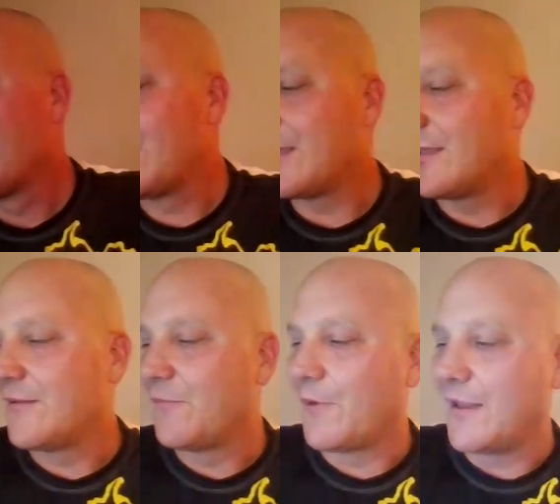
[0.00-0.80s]
he,
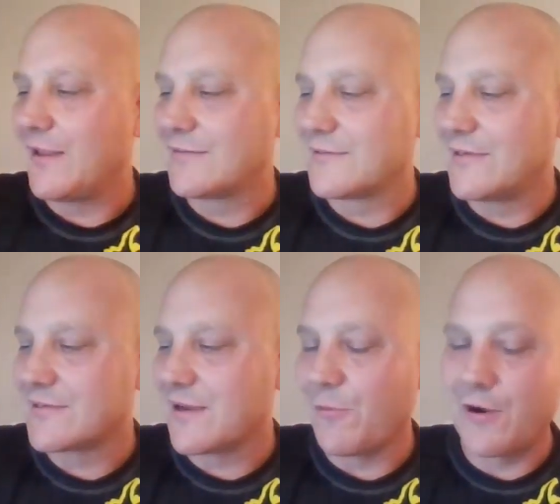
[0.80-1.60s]
he's, he's
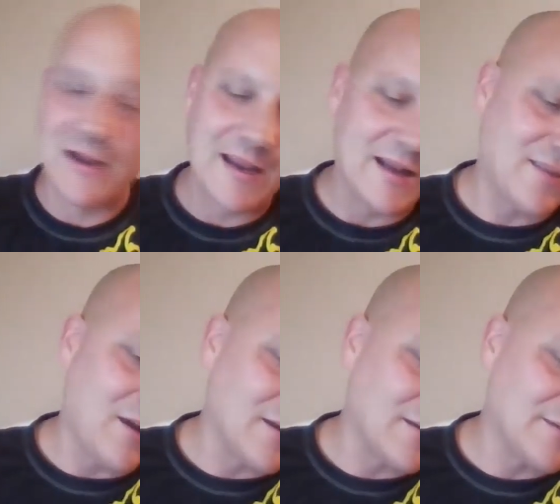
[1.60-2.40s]
gonna, we're gonna get it
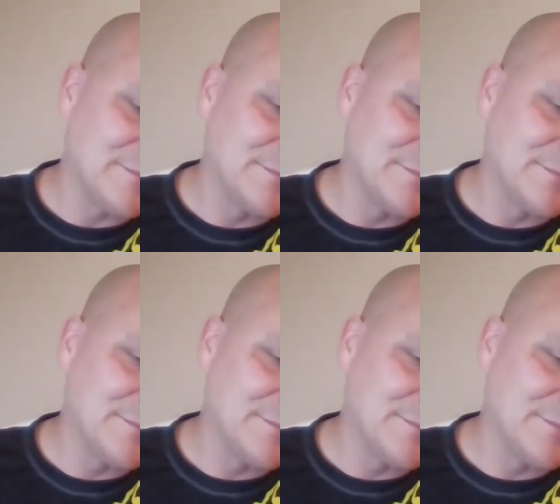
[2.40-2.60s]
done.